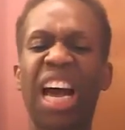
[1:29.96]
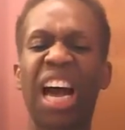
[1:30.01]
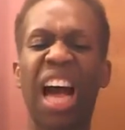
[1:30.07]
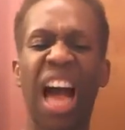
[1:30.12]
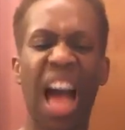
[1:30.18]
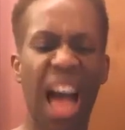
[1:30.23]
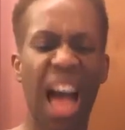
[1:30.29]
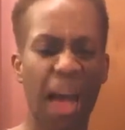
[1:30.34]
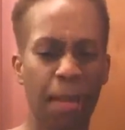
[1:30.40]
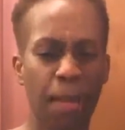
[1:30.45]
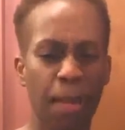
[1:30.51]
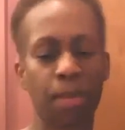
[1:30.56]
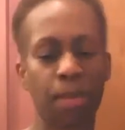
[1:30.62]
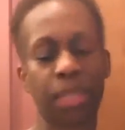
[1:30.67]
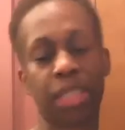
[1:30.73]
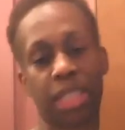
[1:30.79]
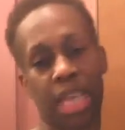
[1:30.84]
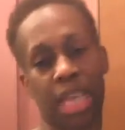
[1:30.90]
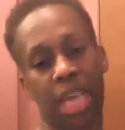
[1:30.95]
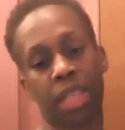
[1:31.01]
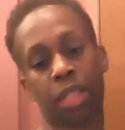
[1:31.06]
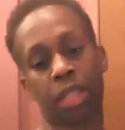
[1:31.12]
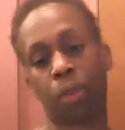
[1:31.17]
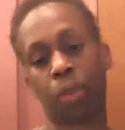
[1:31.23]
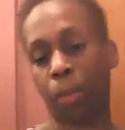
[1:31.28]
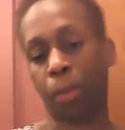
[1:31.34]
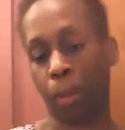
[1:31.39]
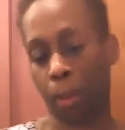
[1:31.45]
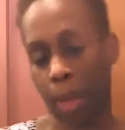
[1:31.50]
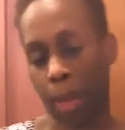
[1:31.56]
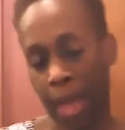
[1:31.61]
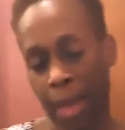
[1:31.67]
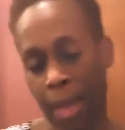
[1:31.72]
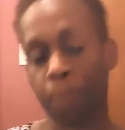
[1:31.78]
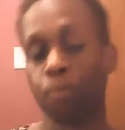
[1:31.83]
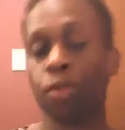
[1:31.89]
common mistakes people
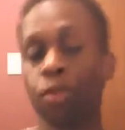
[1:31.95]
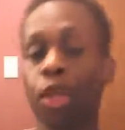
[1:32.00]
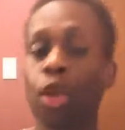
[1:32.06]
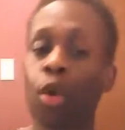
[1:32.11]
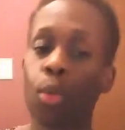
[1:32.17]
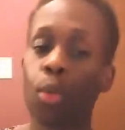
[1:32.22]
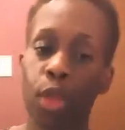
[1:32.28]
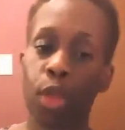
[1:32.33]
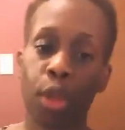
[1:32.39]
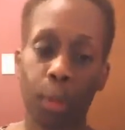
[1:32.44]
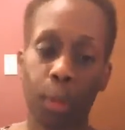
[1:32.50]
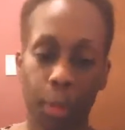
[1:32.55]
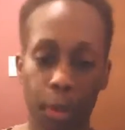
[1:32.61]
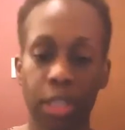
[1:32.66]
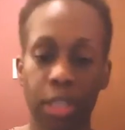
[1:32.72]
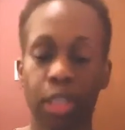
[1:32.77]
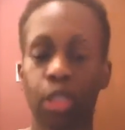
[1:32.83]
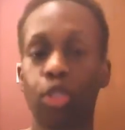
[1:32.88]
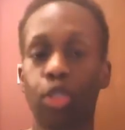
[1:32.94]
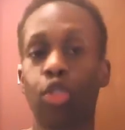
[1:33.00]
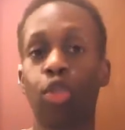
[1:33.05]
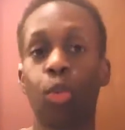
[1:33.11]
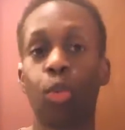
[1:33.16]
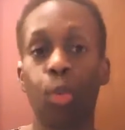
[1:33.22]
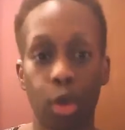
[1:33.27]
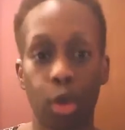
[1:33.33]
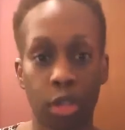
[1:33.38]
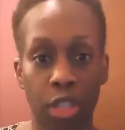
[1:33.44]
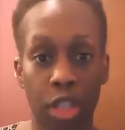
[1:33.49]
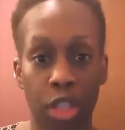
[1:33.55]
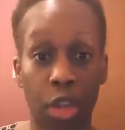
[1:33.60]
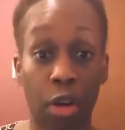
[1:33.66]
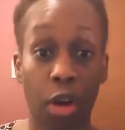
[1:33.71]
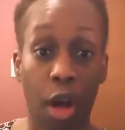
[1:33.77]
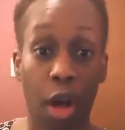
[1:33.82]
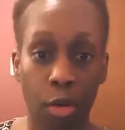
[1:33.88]
make when they're pressing towards
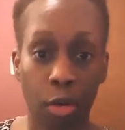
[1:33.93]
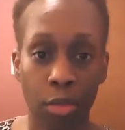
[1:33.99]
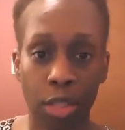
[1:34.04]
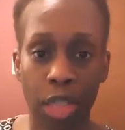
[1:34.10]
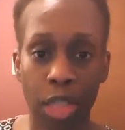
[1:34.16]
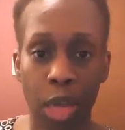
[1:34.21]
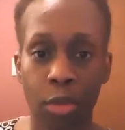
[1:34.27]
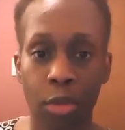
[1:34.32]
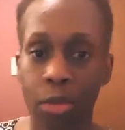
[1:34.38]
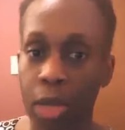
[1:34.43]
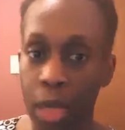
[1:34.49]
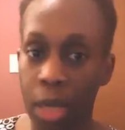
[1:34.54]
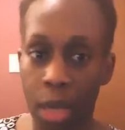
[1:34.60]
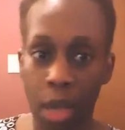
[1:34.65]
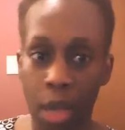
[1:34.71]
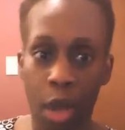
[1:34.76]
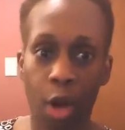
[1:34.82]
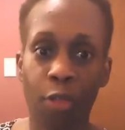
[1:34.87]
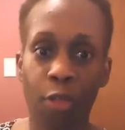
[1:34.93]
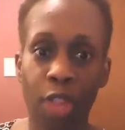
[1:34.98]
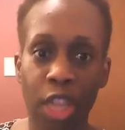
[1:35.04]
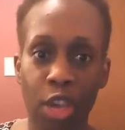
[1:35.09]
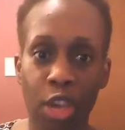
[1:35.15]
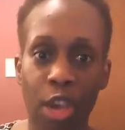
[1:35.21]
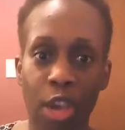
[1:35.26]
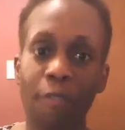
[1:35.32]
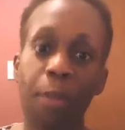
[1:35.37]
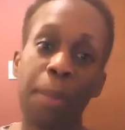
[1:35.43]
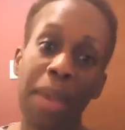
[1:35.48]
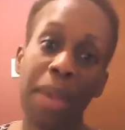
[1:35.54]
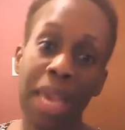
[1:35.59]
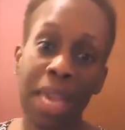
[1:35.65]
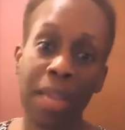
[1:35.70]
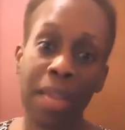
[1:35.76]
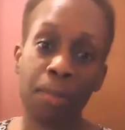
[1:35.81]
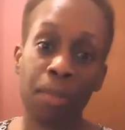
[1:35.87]
their goal. So hopefully you have a
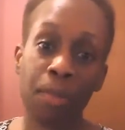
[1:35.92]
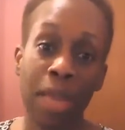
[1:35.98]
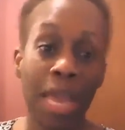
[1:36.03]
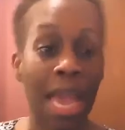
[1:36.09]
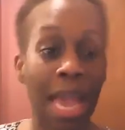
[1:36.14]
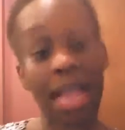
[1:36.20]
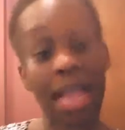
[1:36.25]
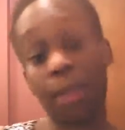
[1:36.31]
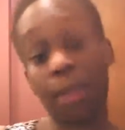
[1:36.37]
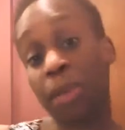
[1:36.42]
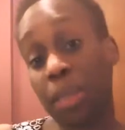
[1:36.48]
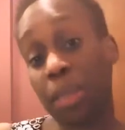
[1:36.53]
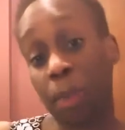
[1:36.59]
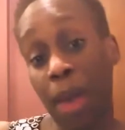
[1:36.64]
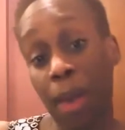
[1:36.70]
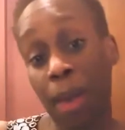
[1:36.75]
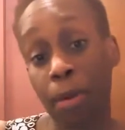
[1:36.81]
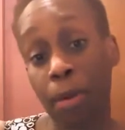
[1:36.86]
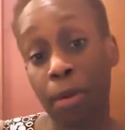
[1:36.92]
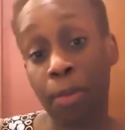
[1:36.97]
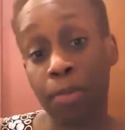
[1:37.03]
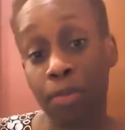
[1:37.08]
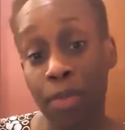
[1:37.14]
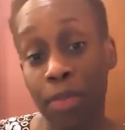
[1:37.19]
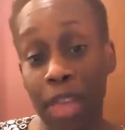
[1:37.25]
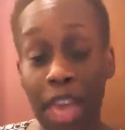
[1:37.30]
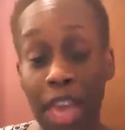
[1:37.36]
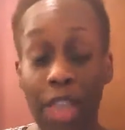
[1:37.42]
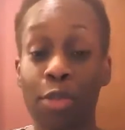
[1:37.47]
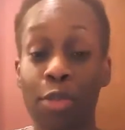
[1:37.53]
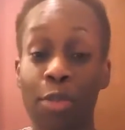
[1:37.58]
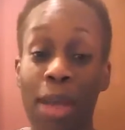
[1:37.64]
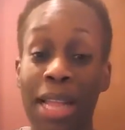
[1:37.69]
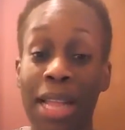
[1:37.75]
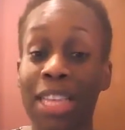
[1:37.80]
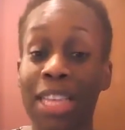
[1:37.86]
pen and a piece of paper and you're
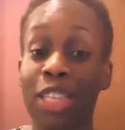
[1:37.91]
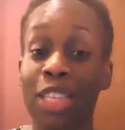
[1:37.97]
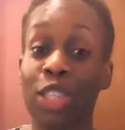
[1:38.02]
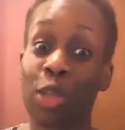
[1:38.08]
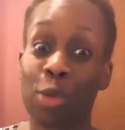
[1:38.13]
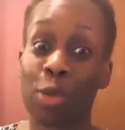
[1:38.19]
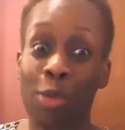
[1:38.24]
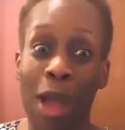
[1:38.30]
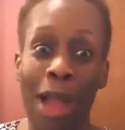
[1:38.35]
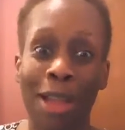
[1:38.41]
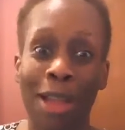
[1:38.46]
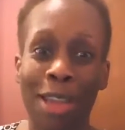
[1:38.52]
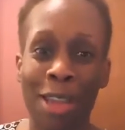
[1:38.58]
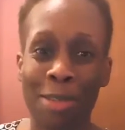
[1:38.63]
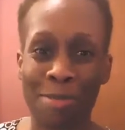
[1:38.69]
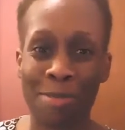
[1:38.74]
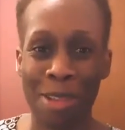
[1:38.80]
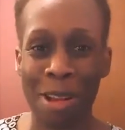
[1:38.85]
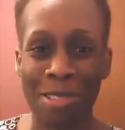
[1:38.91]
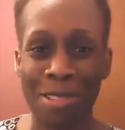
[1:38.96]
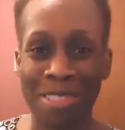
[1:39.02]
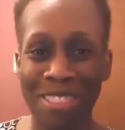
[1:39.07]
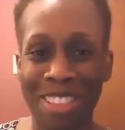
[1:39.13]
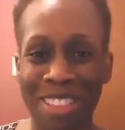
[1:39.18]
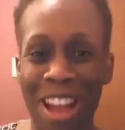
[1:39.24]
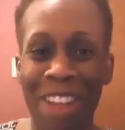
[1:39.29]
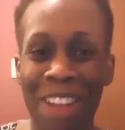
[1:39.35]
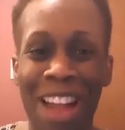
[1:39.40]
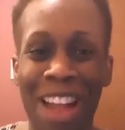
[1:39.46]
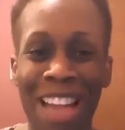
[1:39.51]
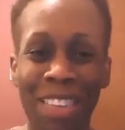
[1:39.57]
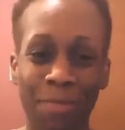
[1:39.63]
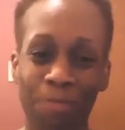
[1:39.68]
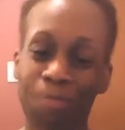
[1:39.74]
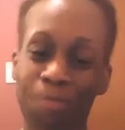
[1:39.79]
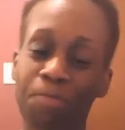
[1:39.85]
ready to rock and roll. All right,
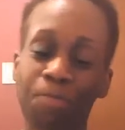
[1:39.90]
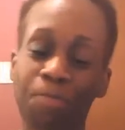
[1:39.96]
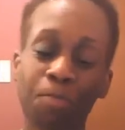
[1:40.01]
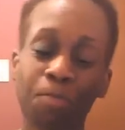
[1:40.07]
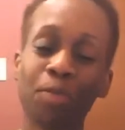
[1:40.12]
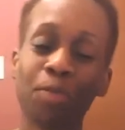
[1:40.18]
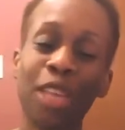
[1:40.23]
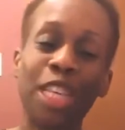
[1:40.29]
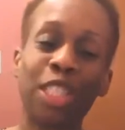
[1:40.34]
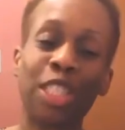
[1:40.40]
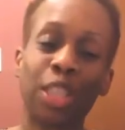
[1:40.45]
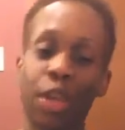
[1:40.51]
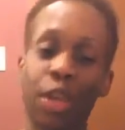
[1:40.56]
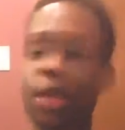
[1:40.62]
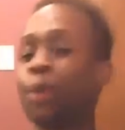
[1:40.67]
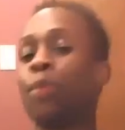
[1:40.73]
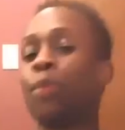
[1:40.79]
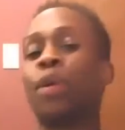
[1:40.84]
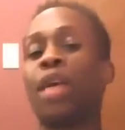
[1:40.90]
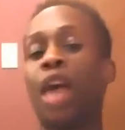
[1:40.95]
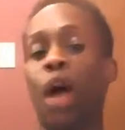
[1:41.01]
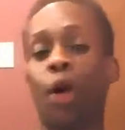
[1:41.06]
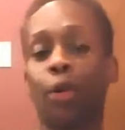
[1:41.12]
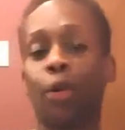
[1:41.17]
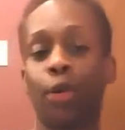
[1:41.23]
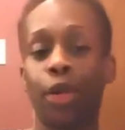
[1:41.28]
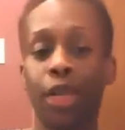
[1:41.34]
so here we go.